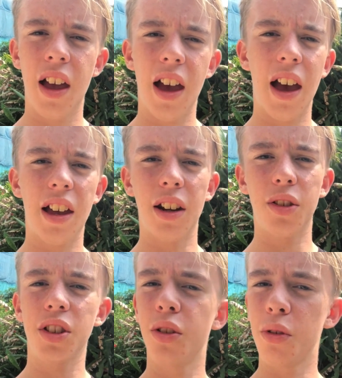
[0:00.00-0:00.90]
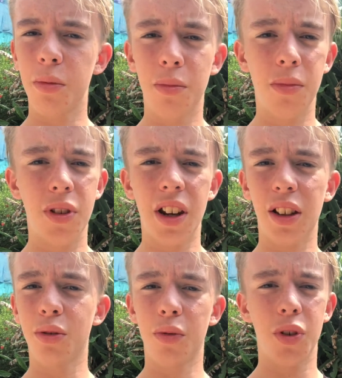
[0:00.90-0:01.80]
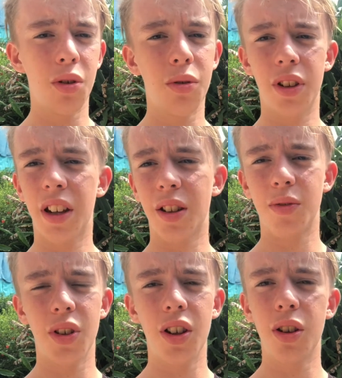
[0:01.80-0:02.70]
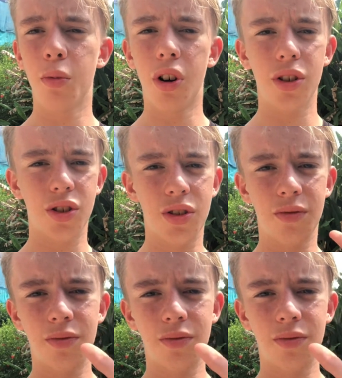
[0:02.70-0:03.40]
And I'll see you in the next review or the next video you watch.